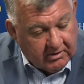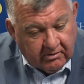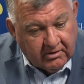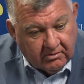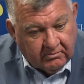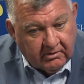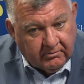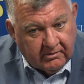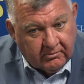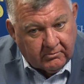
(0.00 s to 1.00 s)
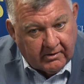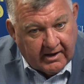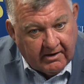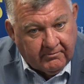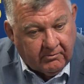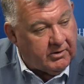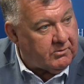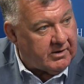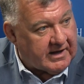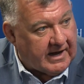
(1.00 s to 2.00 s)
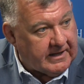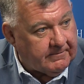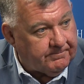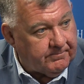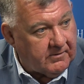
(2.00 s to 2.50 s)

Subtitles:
We're looking good. Every week we're gaining.